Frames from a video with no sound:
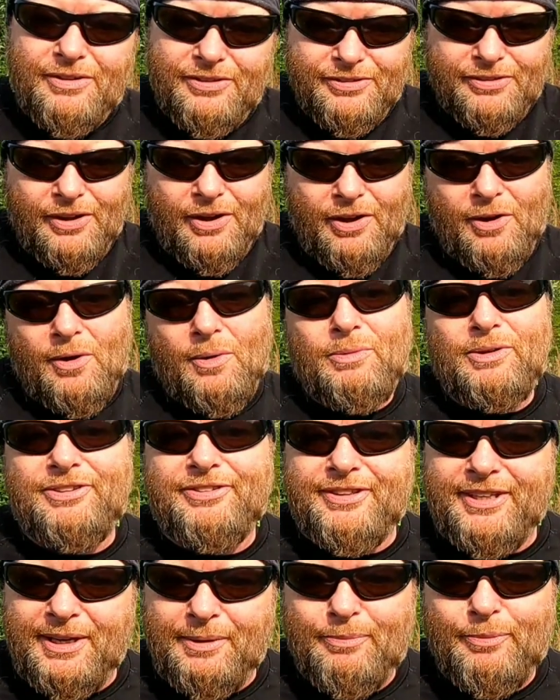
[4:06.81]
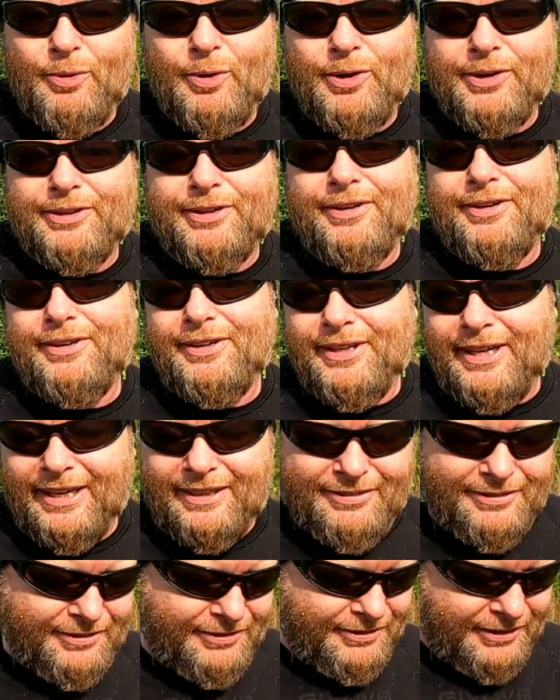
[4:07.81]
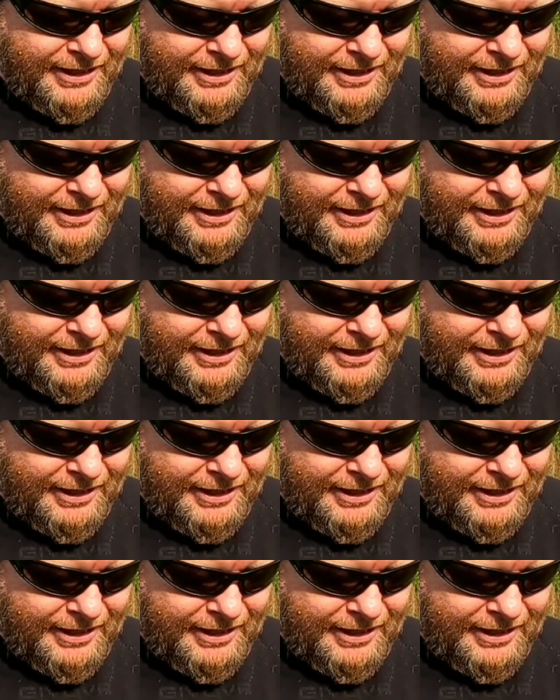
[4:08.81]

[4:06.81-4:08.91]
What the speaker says: It's always deep water next to